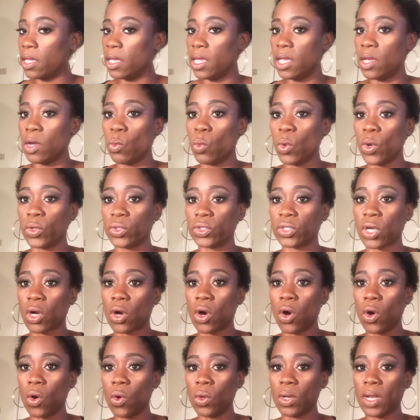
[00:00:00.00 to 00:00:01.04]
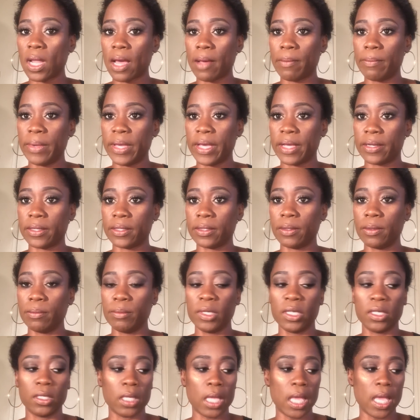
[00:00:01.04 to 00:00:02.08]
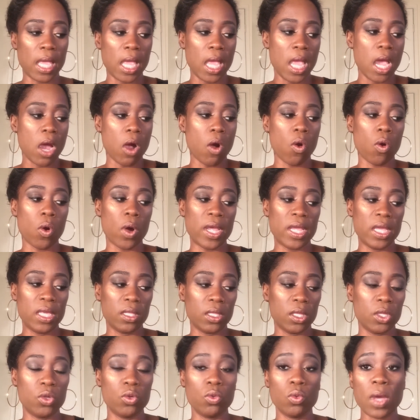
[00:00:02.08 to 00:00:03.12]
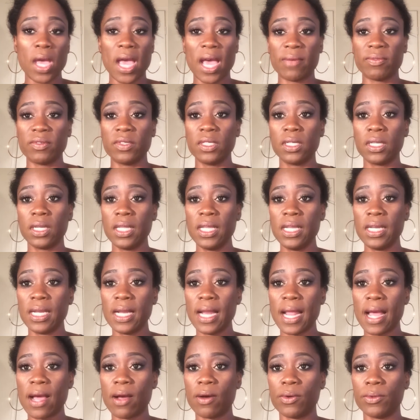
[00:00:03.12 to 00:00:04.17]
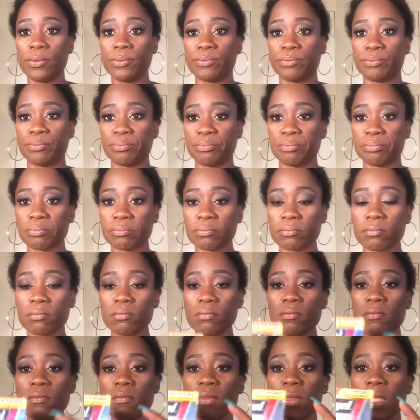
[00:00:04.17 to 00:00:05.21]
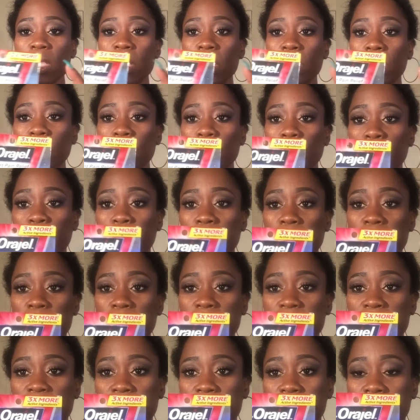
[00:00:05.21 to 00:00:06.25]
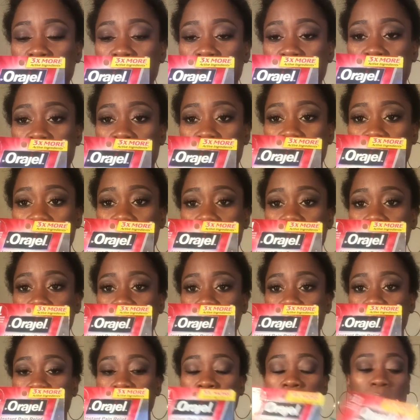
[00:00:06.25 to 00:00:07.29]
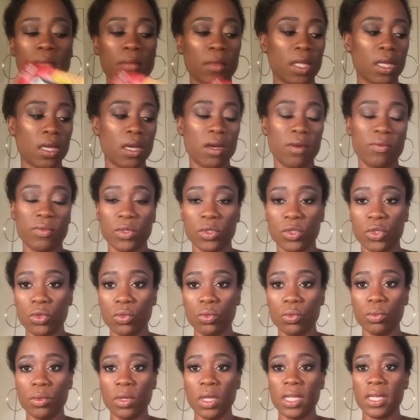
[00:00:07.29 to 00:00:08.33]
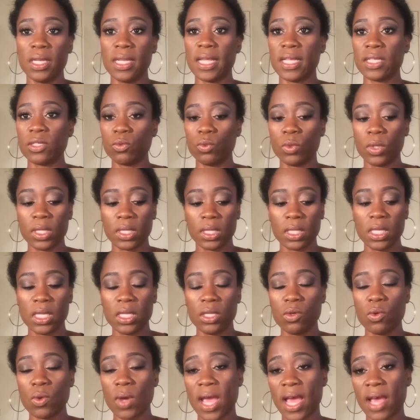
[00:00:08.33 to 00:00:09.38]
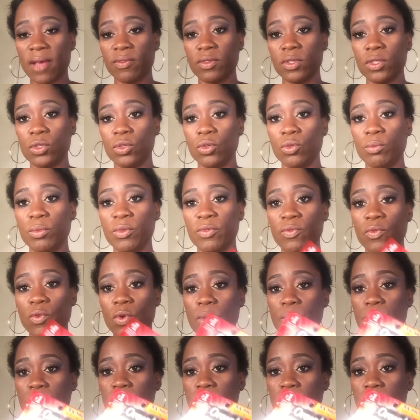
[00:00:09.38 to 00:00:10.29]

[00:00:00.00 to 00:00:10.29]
it works a whole lot better. Or either you have to clean it out and you put this inside of your tooth. That's one thing you have to do before